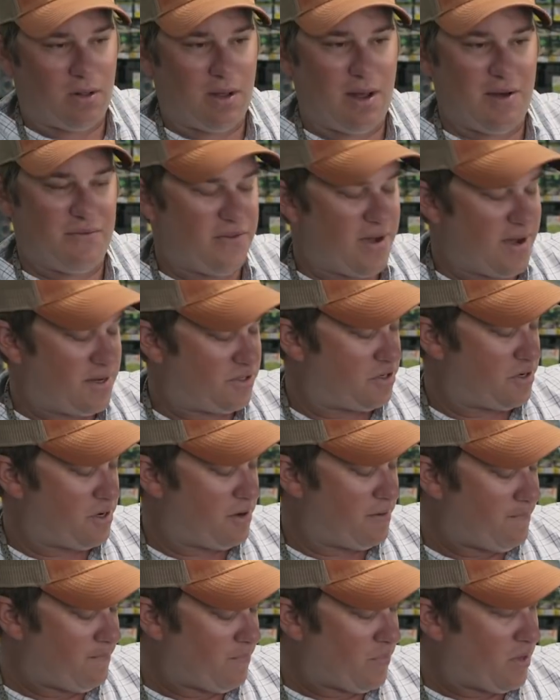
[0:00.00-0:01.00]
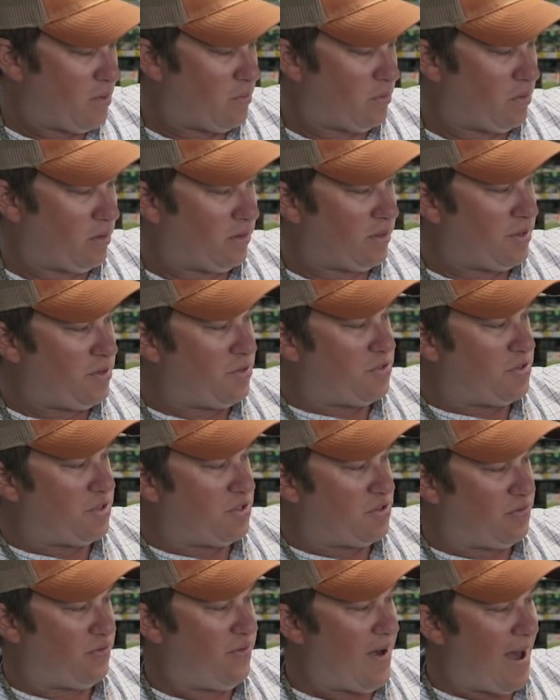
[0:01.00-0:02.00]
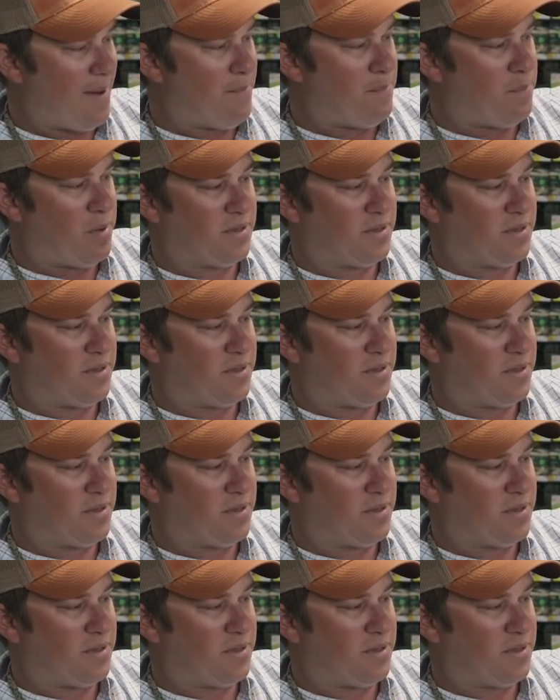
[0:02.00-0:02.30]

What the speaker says: a lot faster. We're going to lose this fat